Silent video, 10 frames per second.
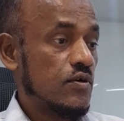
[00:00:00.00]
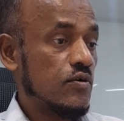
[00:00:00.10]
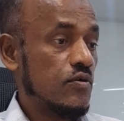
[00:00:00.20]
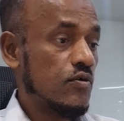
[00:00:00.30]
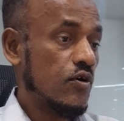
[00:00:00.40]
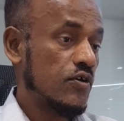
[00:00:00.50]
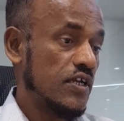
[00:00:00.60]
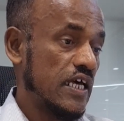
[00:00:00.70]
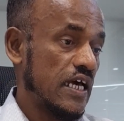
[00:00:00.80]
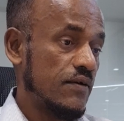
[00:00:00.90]
on
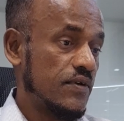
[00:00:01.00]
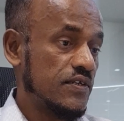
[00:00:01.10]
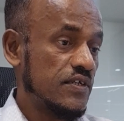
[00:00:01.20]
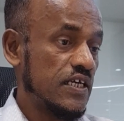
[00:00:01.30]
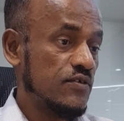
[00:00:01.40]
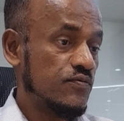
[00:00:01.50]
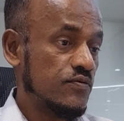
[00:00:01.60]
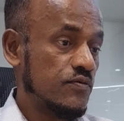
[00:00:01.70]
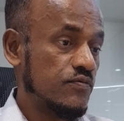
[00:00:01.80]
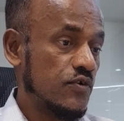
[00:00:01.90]
an average range
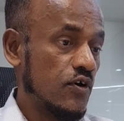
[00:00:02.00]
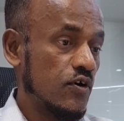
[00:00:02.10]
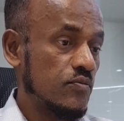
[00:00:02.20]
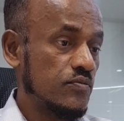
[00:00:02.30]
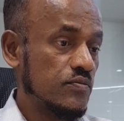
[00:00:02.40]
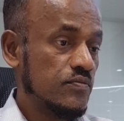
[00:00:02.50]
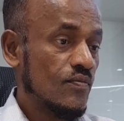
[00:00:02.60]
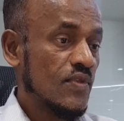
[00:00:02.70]
from